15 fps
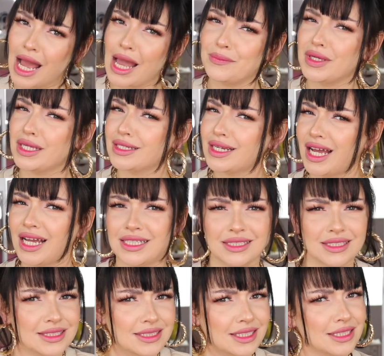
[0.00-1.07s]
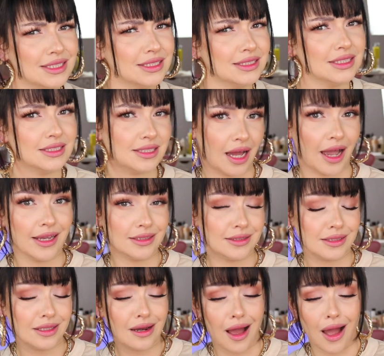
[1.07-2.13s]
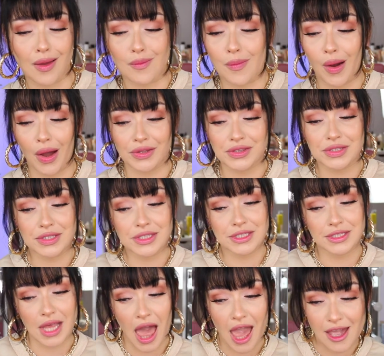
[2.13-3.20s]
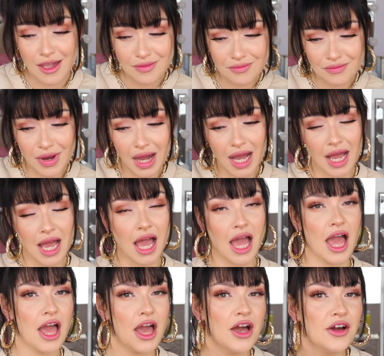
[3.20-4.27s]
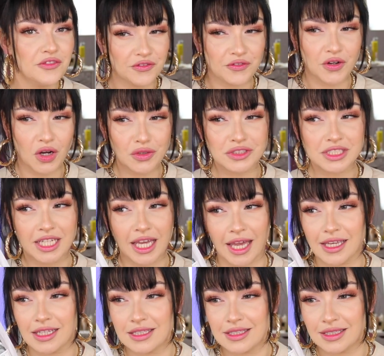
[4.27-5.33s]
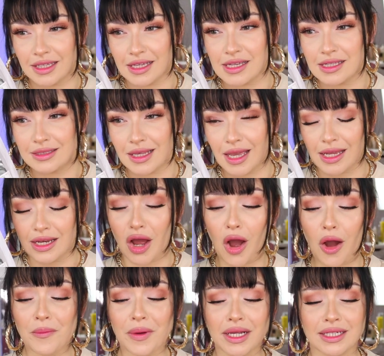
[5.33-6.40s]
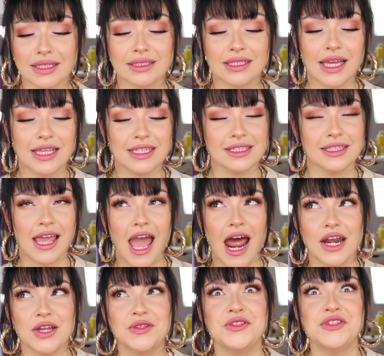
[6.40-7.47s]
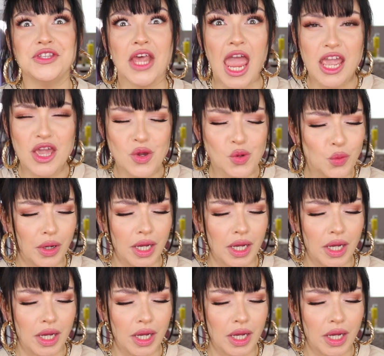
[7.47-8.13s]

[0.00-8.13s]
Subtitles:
I mean, as it says in the title, I bought same phone cases and oh my goodness, they are so